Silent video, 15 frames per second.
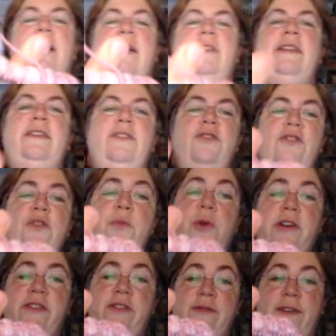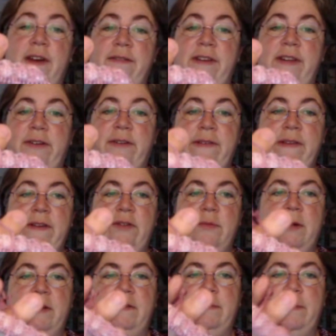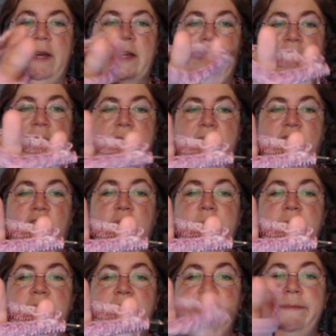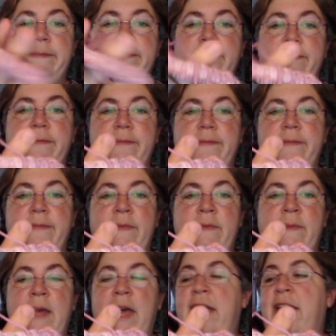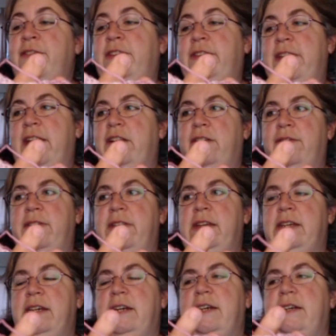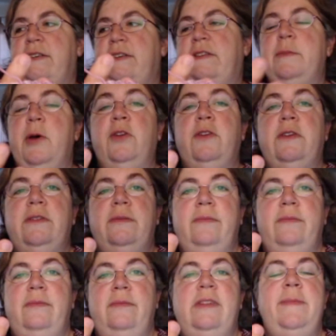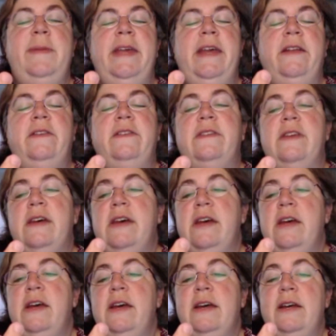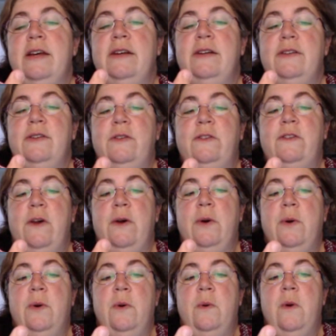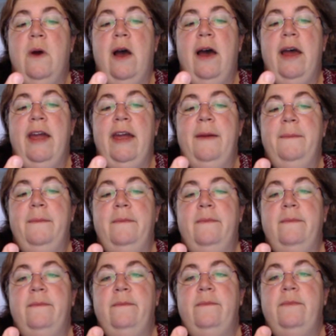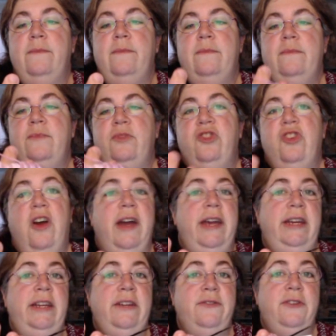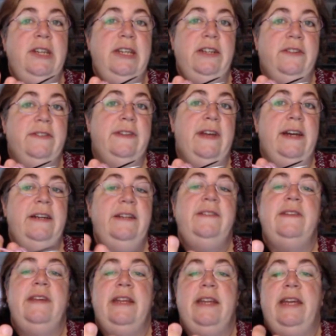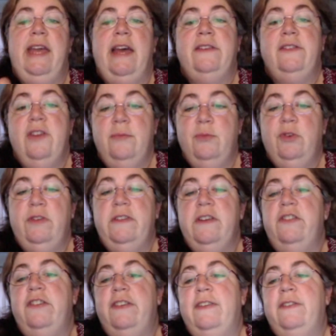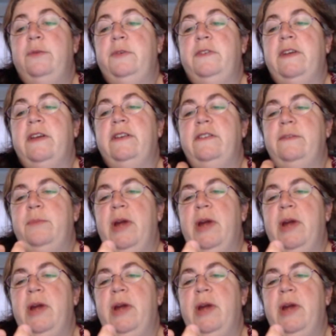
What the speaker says: These are 2.25 needles. These are my carbons. I have a set of the small DPNs. So I'm trying a different needle size, and I cast on more stitches as a result.